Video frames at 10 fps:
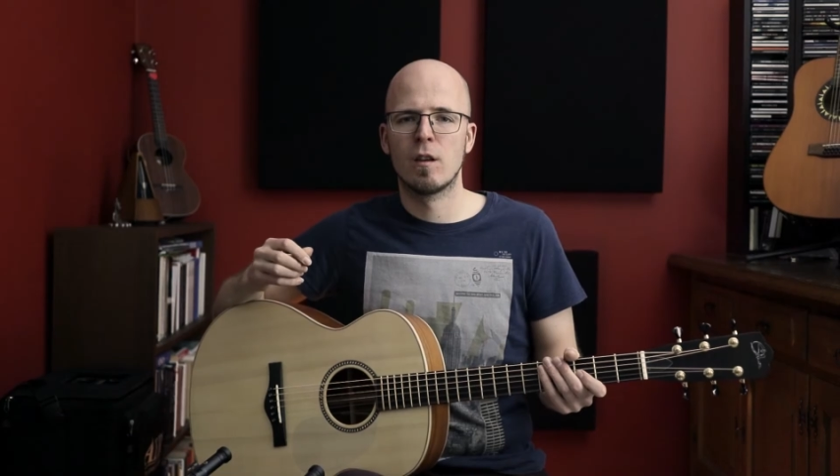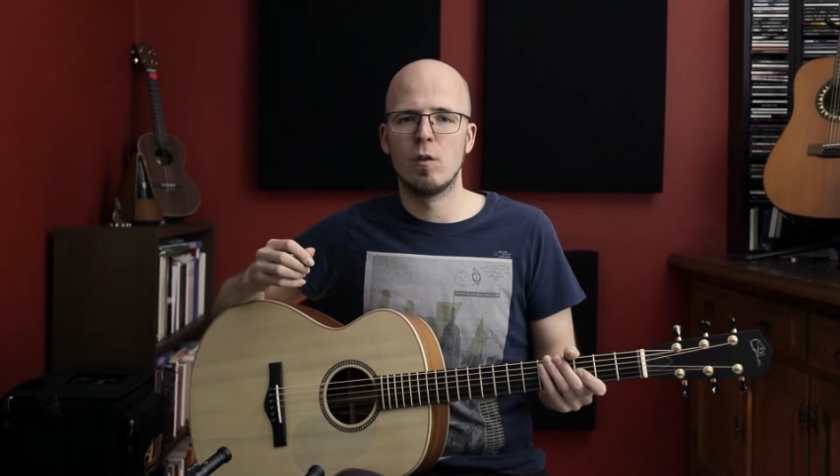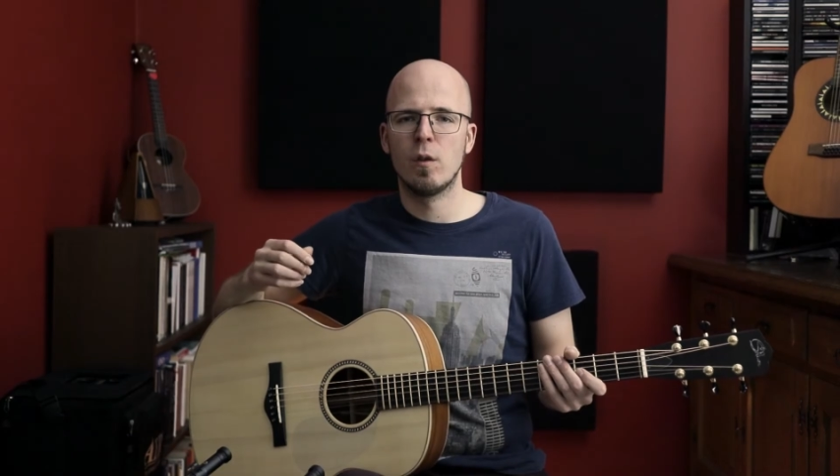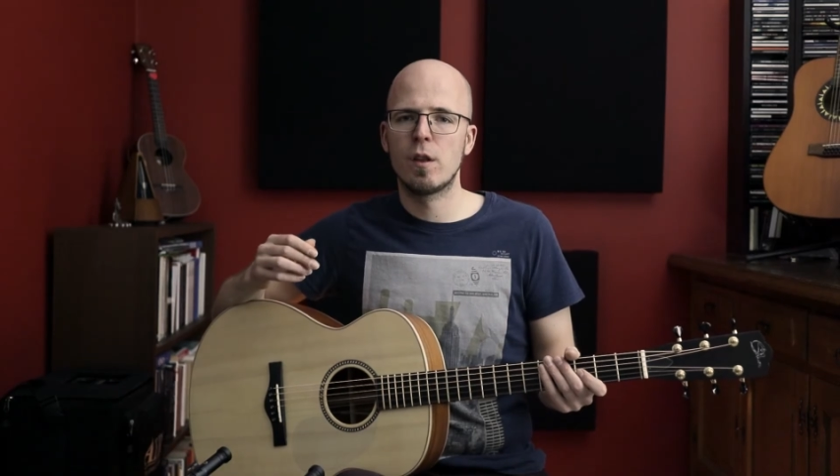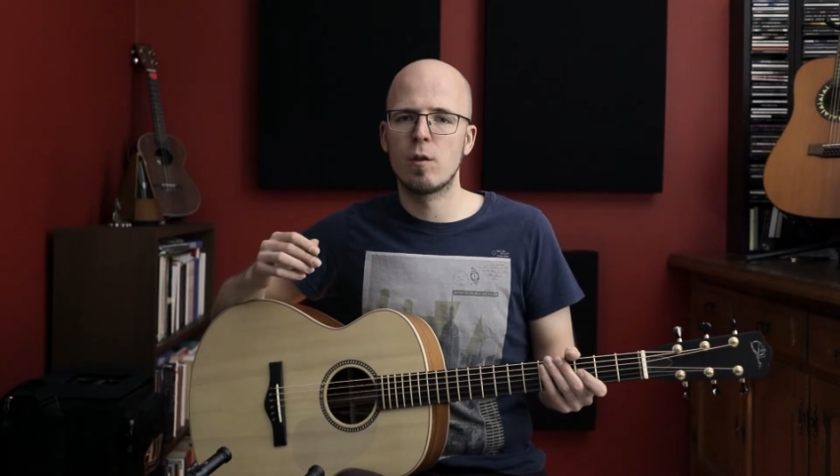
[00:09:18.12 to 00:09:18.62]

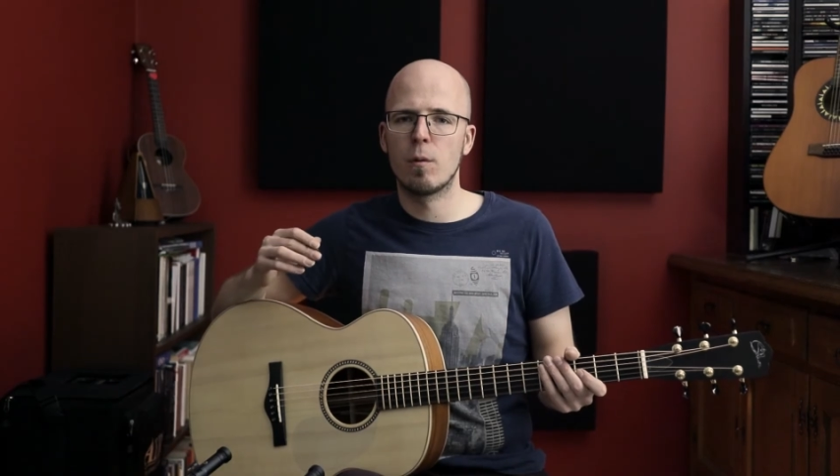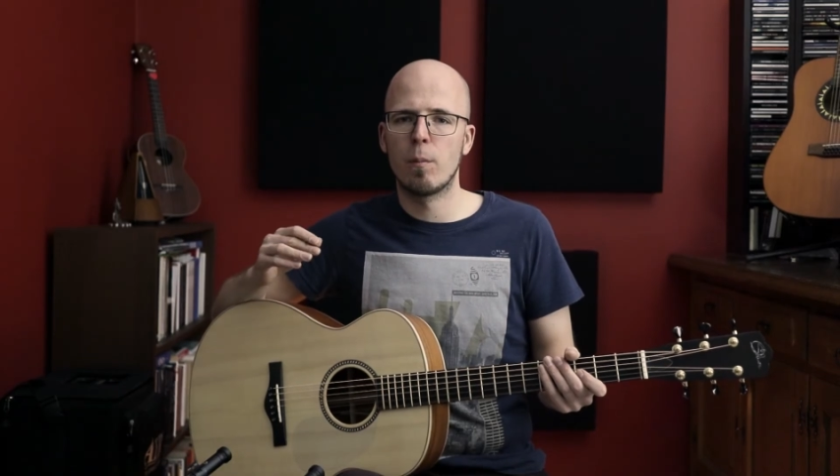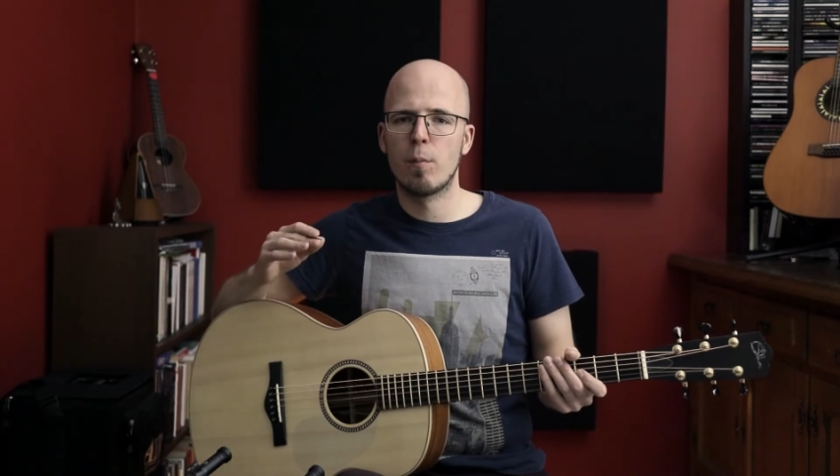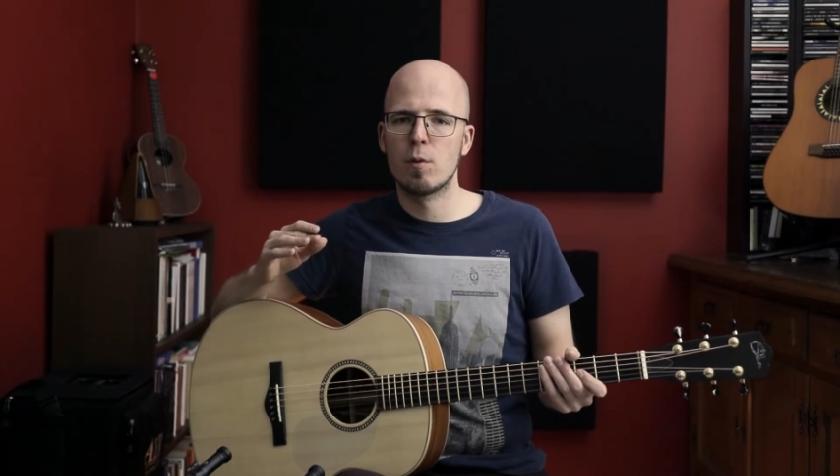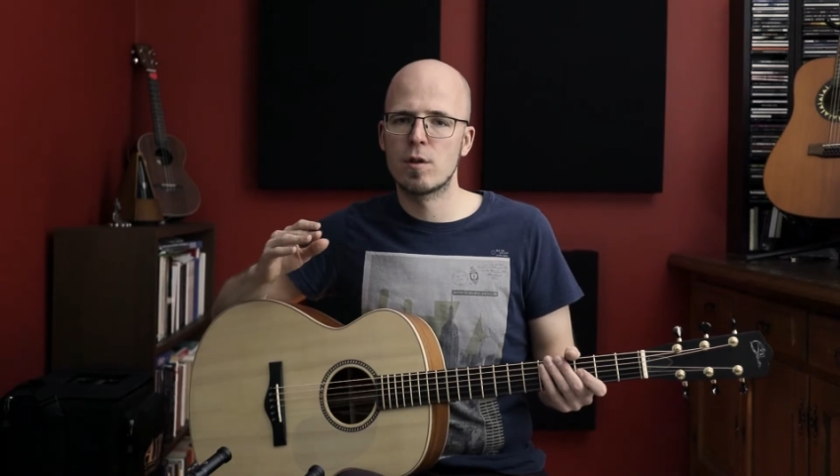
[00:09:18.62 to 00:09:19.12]
You need to
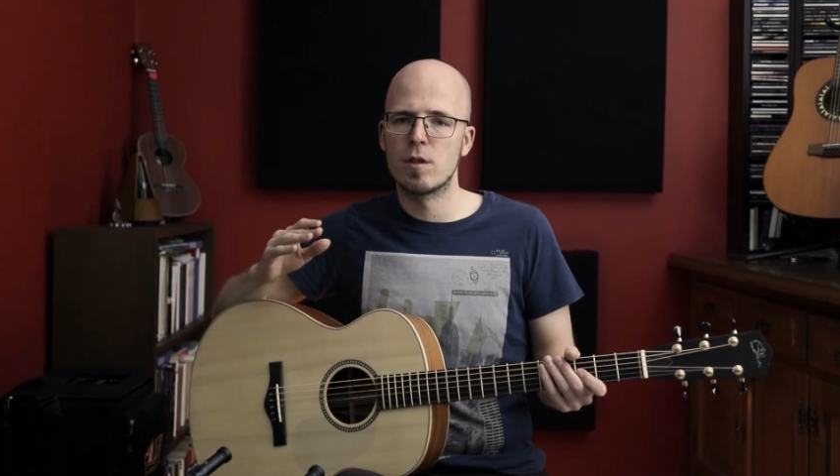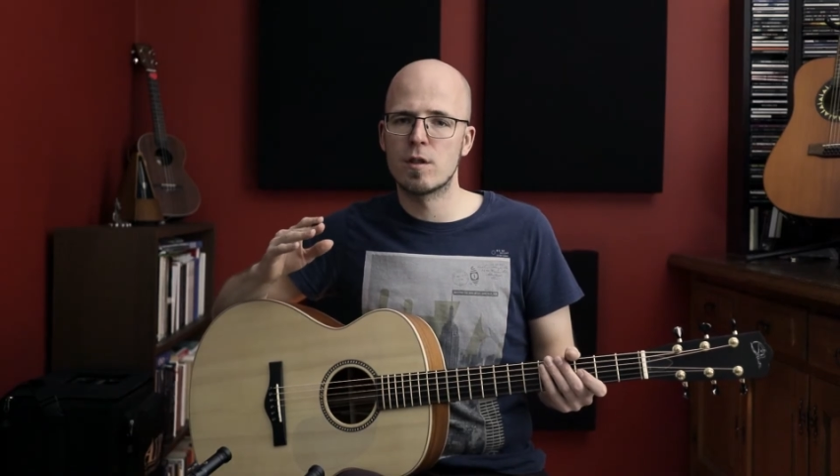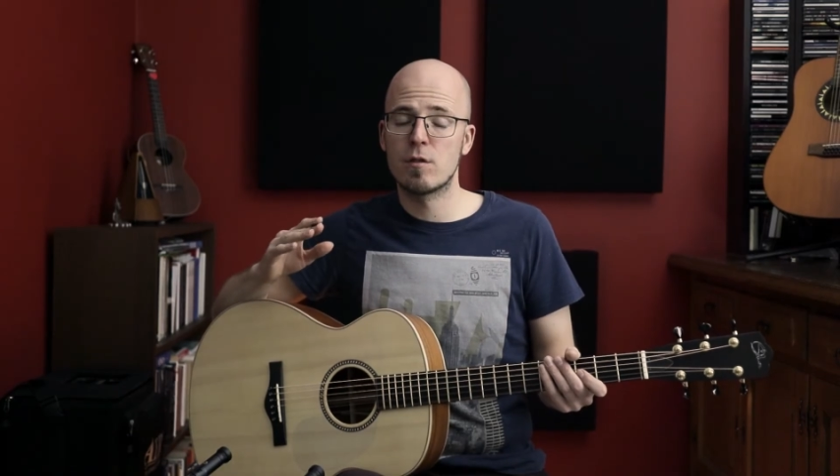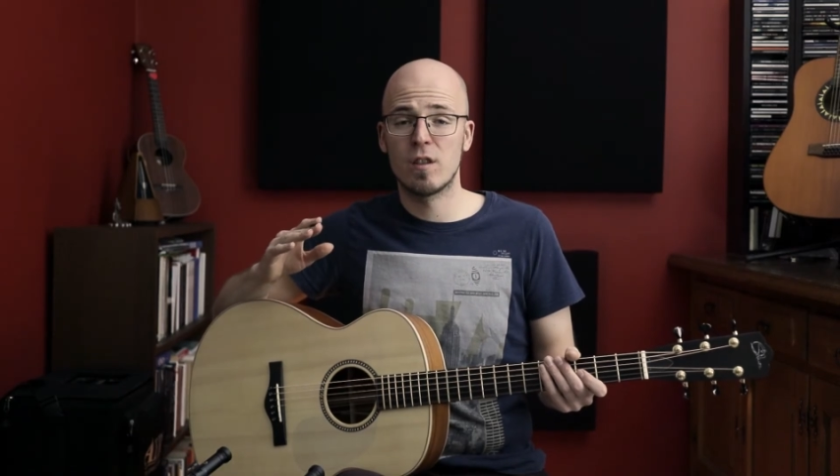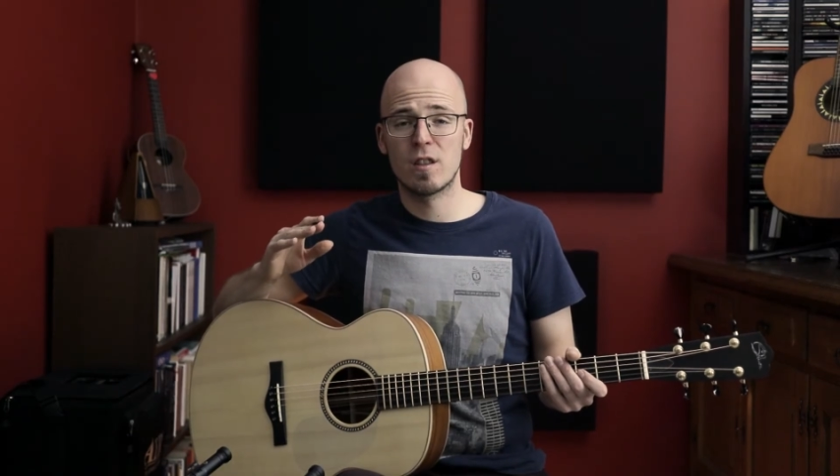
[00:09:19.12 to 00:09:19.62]
push the
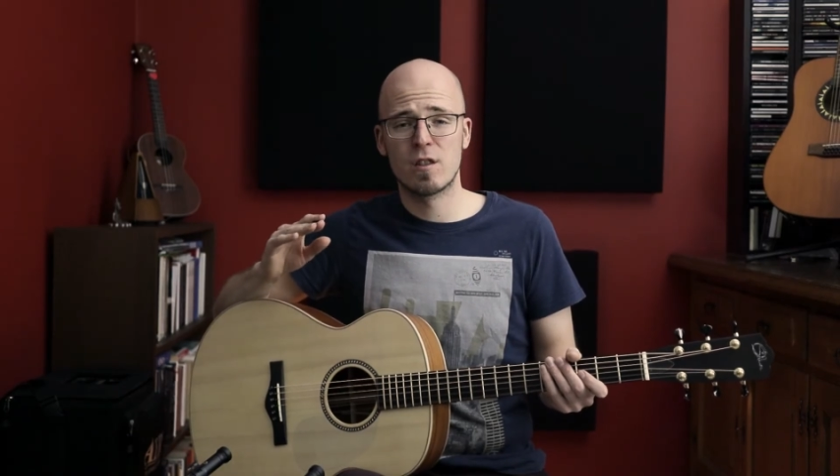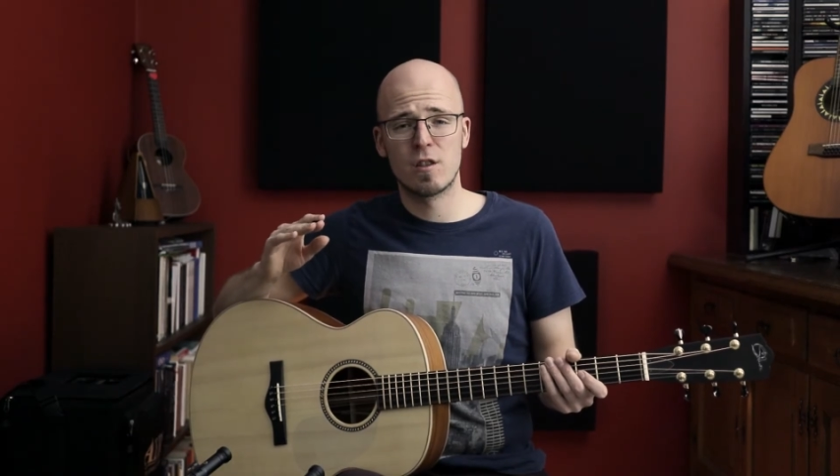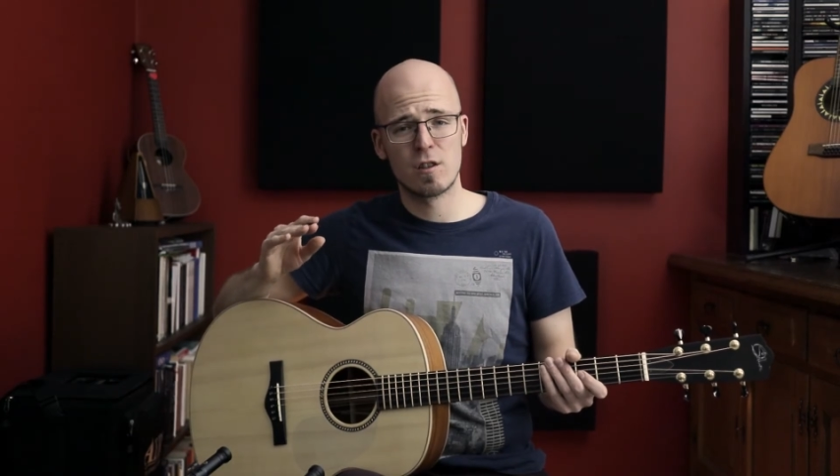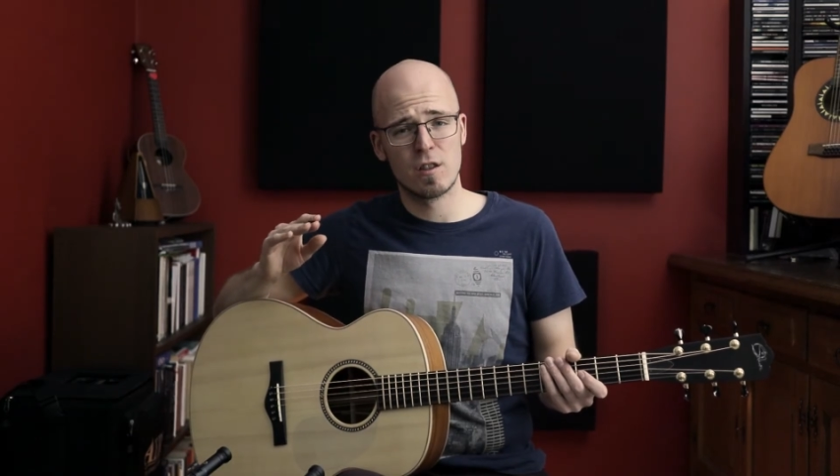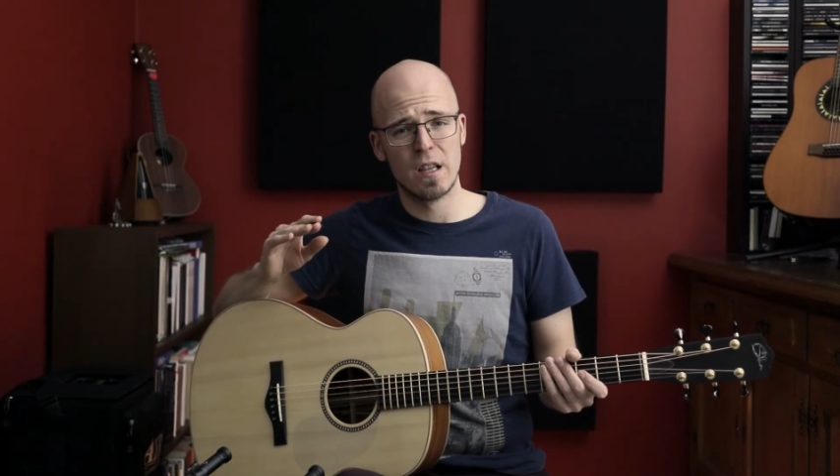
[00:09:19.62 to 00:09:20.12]
strings just